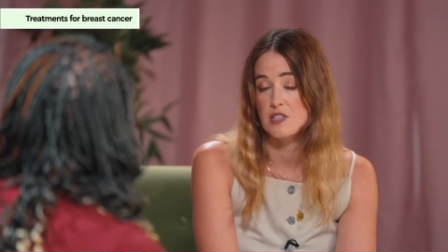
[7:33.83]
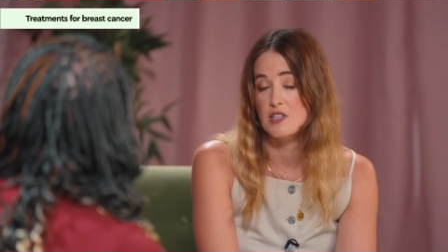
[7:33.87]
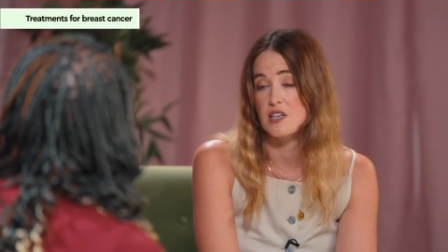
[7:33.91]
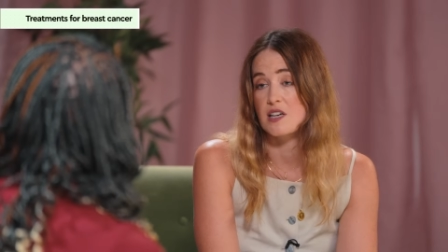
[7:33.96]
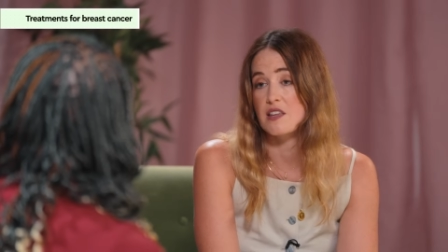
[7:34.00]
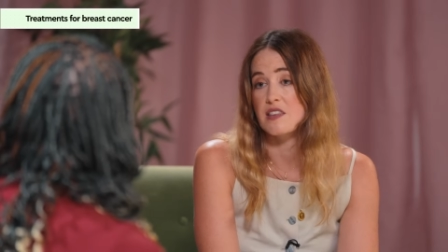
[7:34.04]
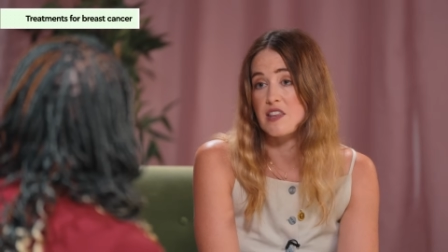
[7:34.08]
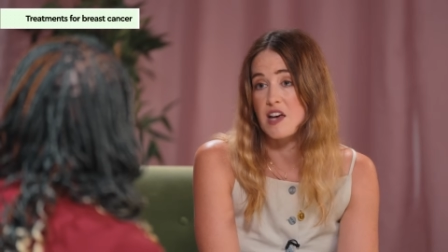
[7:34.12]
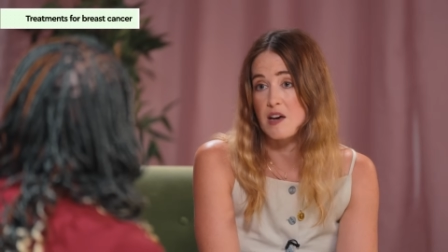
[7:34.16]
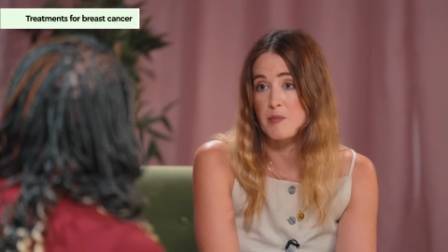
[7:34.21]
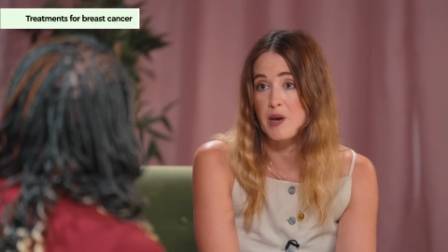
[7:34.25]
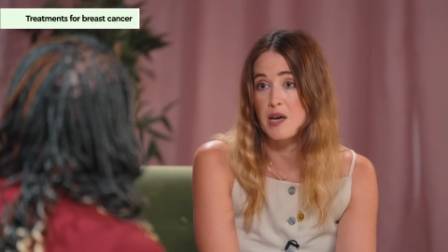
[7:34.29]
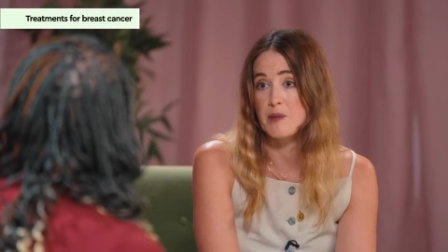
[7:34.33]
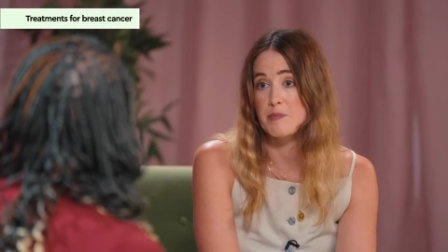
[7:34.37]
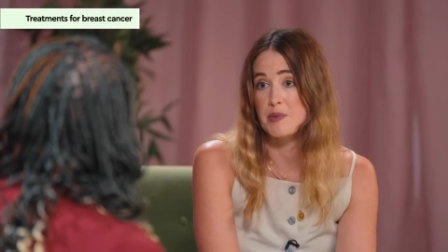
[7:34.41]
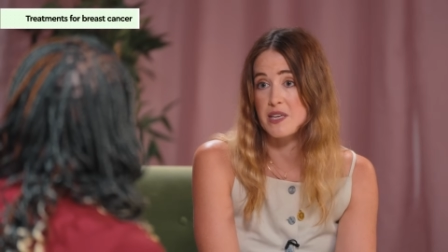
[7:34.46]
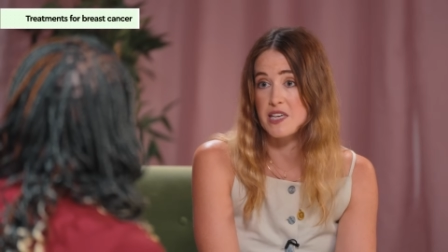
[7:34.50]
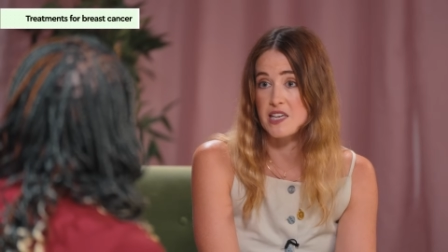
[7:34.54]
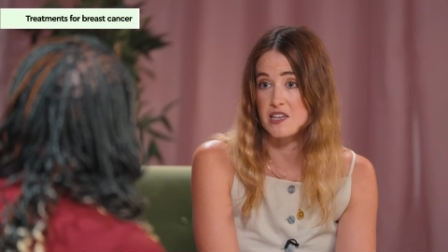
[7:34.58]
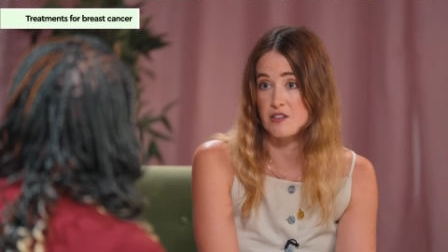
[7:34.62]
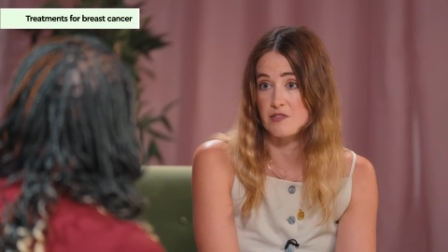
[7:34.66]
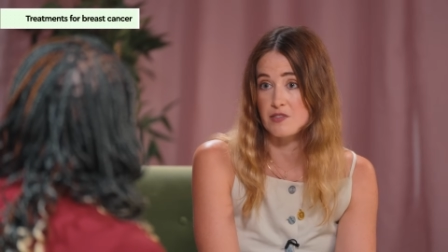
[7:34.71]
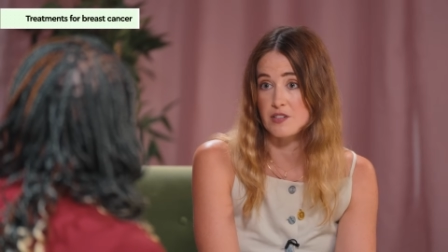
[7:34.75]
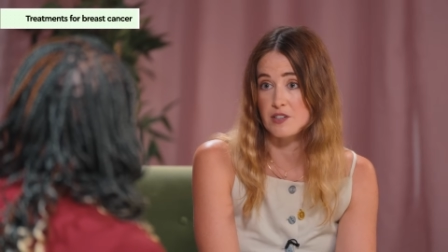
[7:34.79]
And that might be
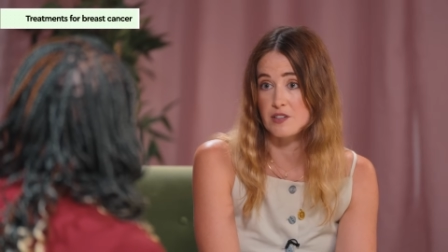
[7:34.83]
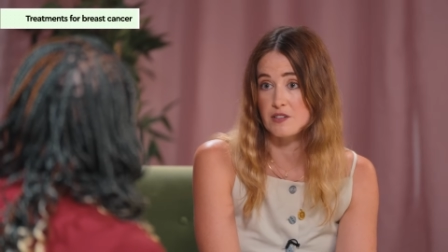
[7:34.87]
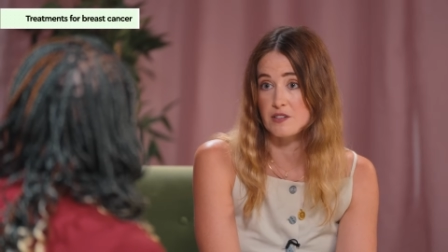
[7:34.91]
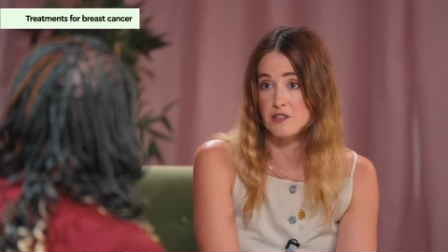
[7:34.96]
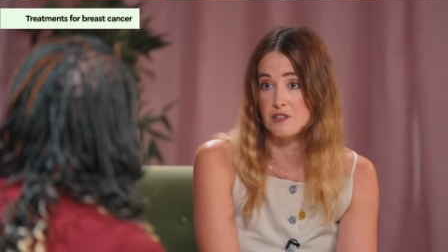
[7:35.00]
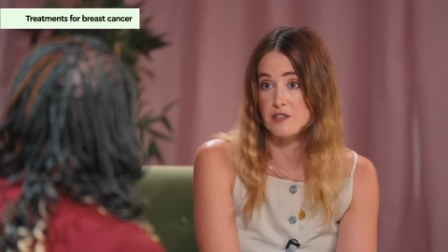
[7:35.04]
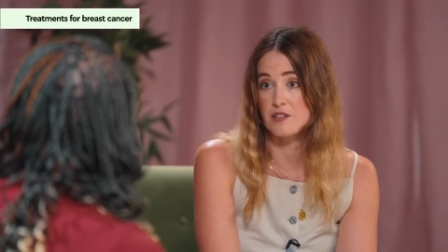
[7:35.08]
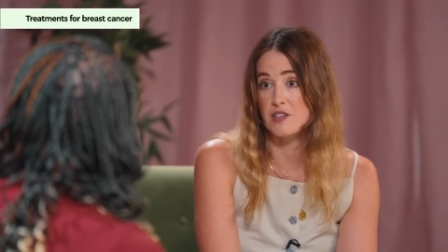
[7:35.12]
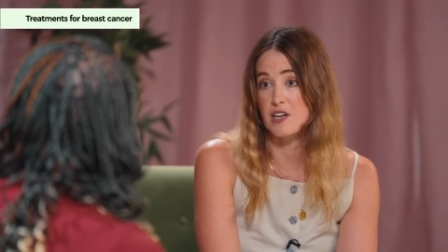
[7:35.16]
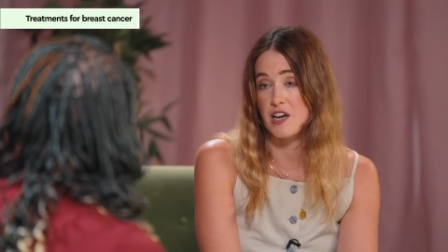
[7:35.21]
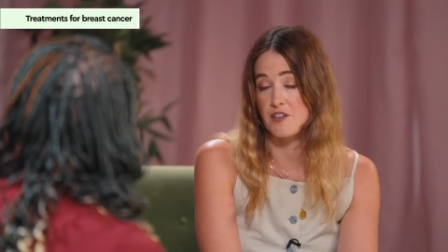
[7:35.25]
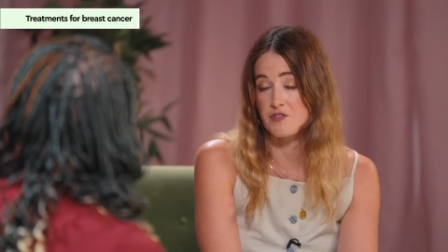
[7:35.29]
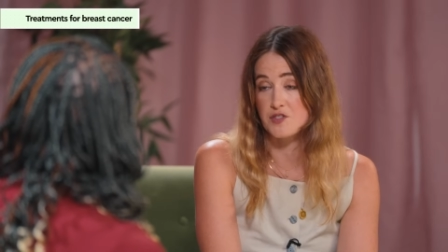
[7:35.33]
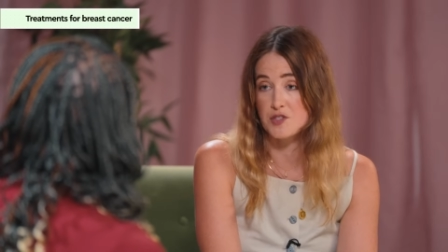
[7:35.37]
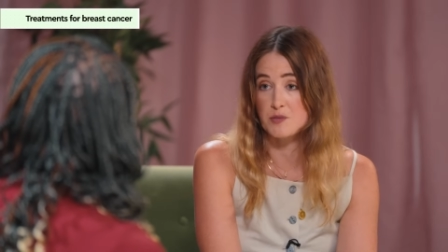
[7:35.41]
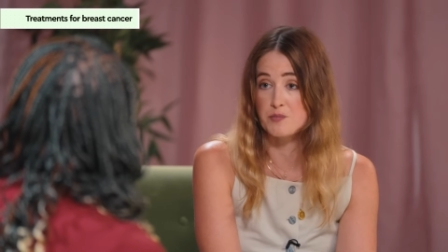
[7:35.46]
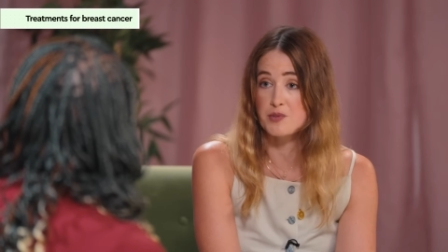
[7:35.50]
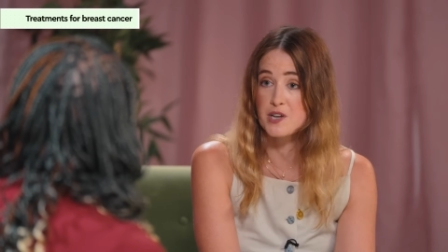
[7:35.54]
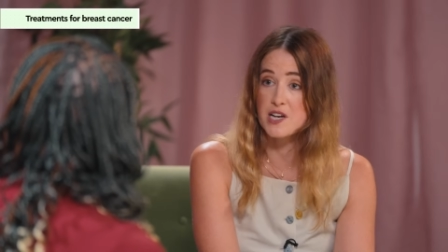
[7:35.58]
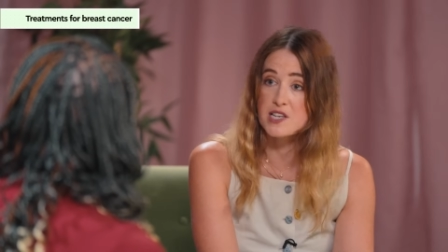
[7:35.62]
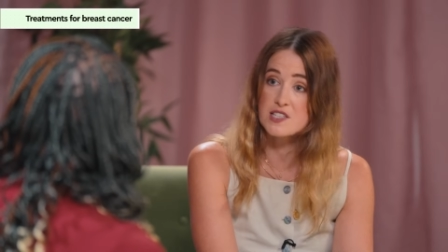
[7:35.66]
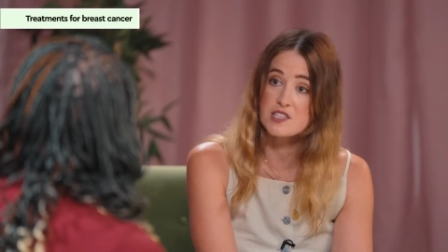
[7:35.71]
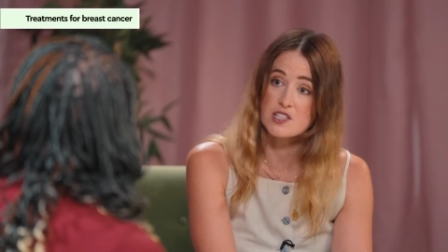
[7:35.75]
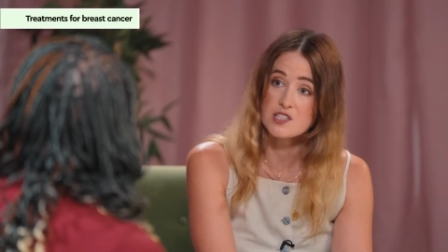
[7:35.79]
given after
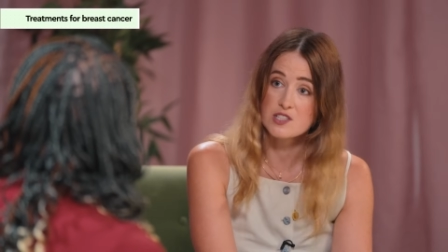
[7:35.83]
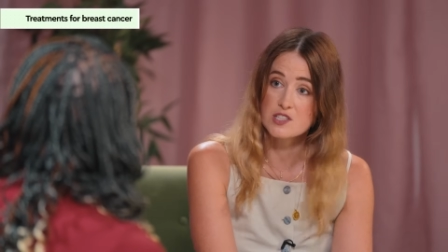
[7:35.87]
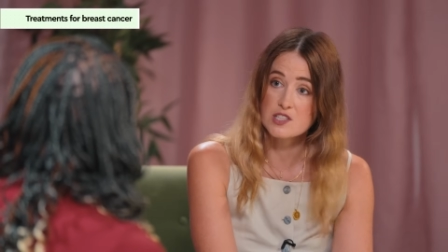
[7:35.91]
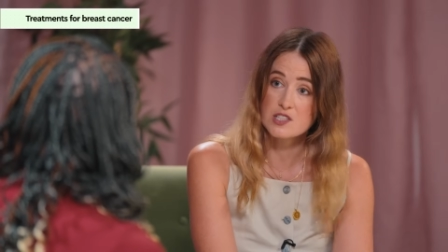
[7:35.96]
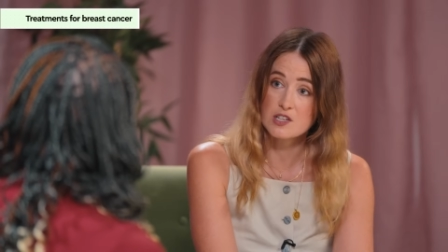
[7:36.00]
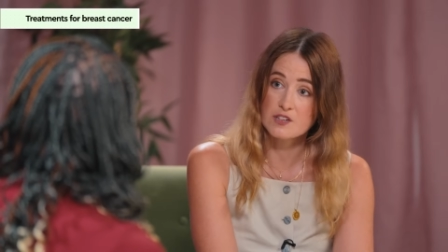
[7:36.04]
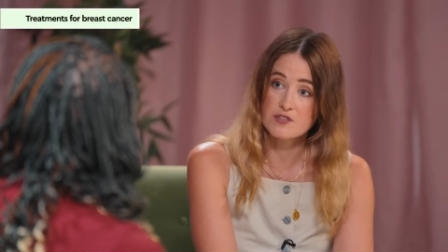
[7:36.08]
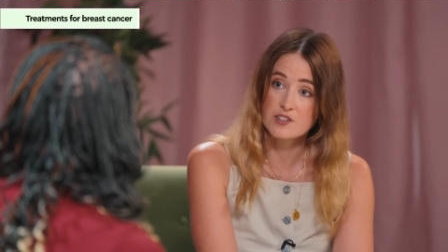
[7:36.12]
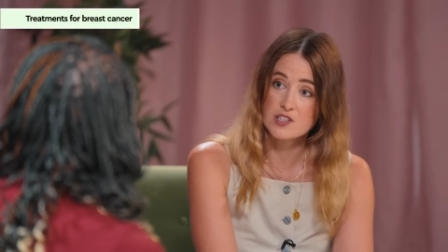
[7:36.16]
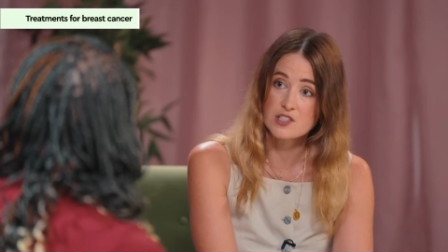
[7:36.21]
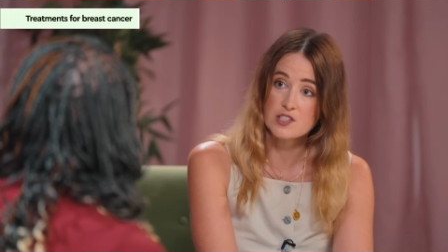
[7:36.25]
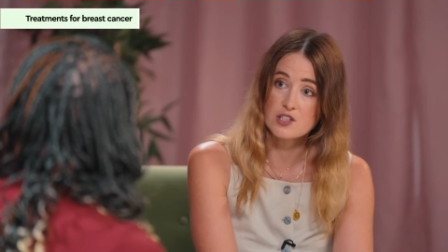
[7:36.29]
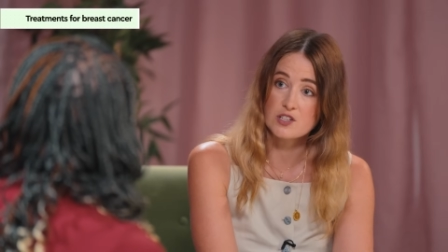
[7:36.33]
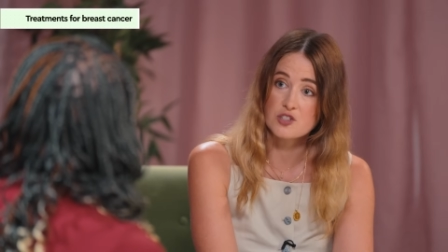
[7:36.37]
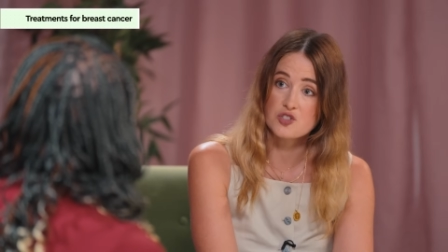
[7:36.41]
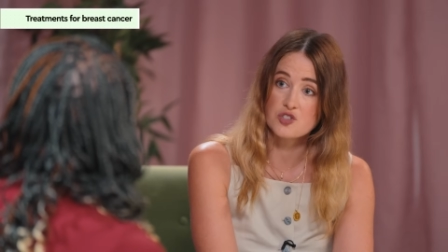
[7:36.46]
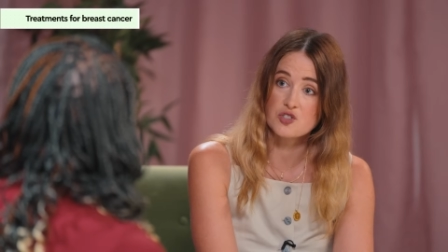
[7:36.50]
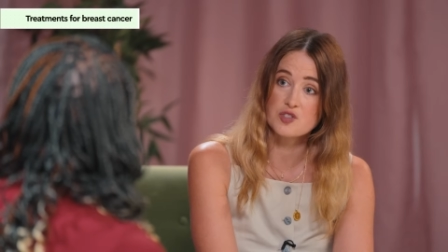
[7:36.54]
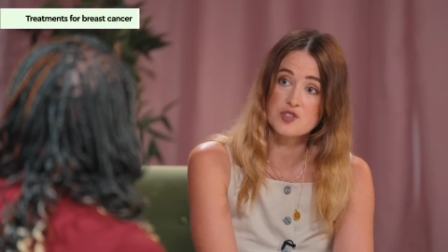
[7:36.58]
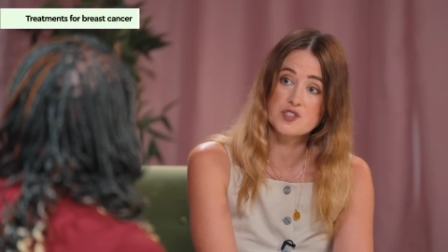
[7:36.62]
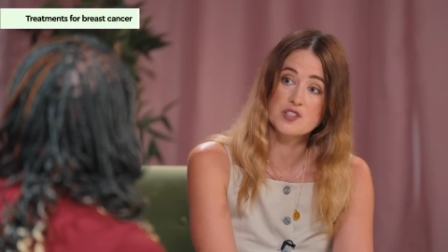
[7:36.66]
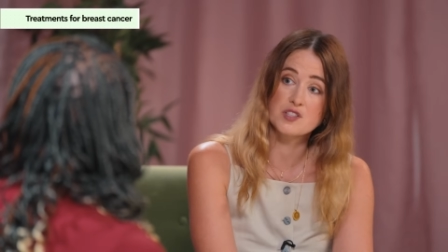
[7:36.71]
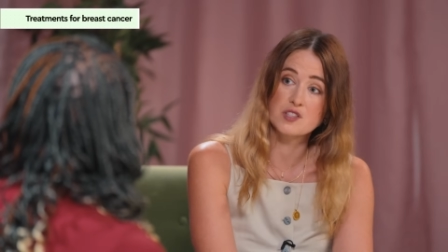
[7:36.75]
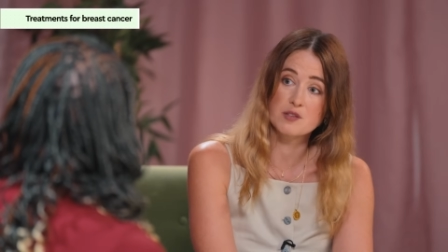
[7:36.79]
breast conserving
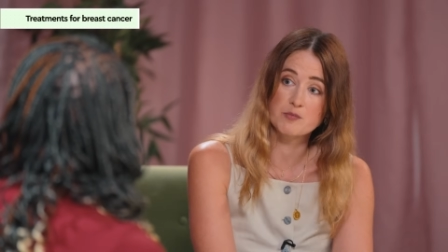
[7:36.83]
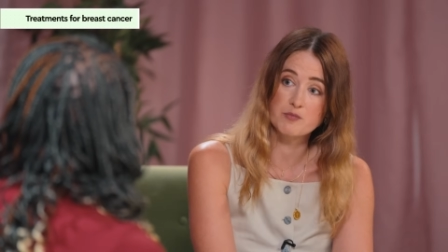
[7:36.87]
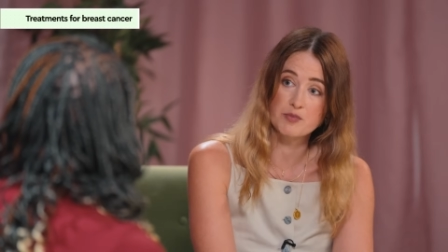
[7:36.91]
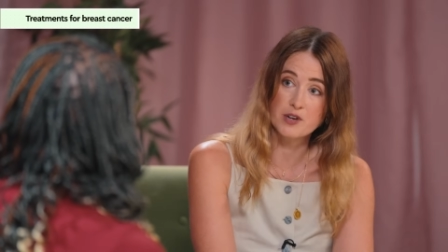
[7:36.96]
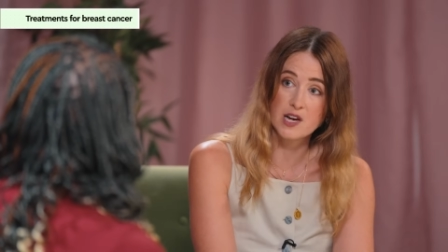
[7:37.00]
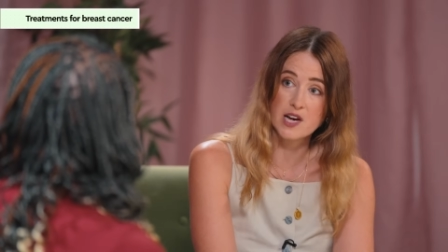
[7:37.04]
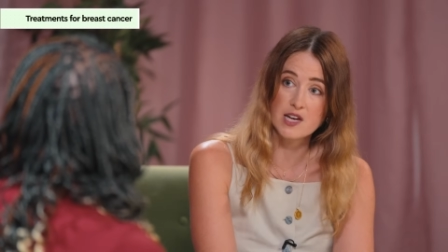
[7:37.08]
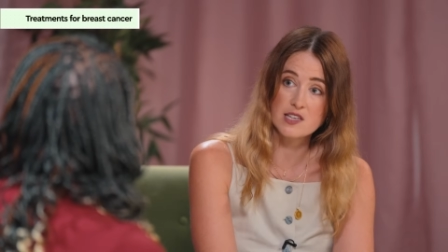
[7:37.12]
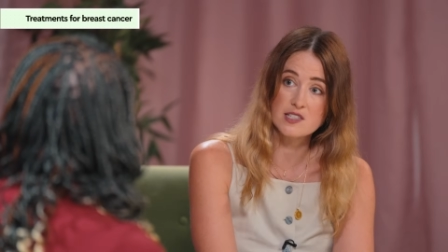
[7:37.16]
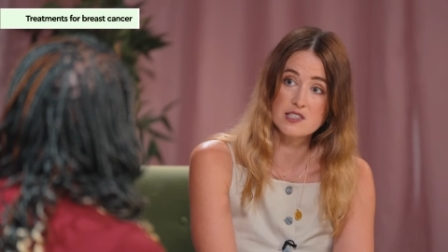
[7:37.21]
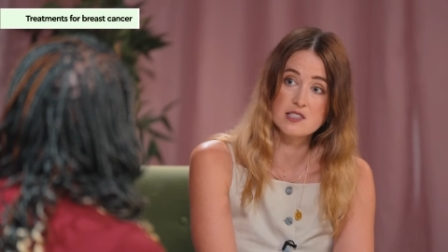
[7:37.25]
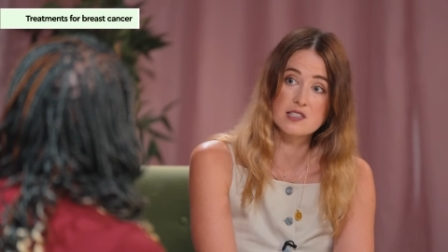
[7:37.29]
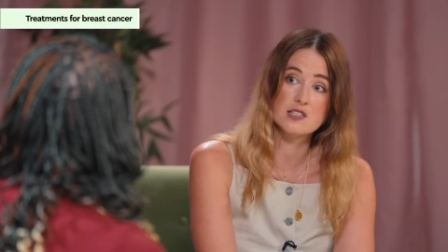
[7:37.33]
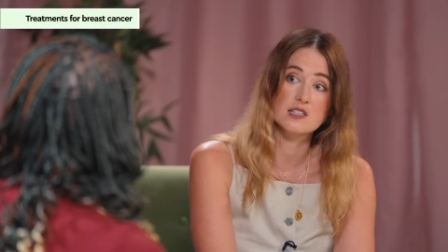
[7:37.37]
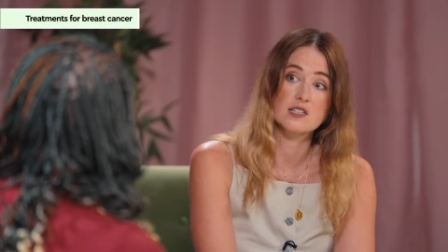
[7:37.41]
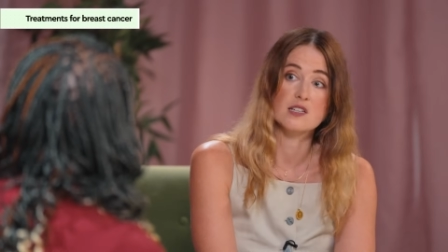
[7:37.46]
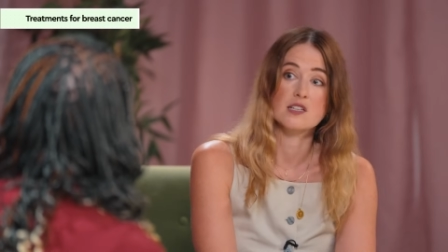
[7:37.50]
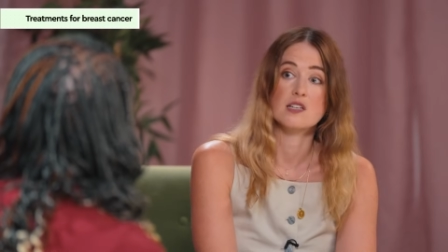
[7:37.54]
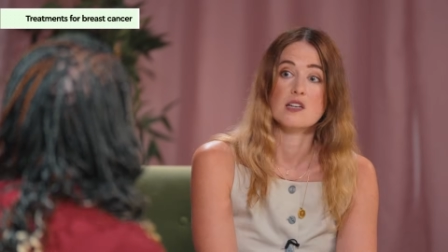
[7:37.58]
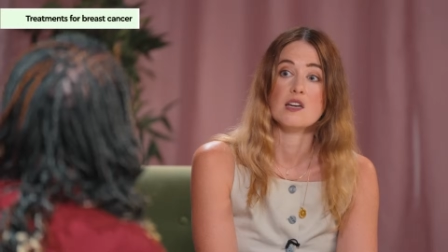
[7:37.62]
surgery to the breast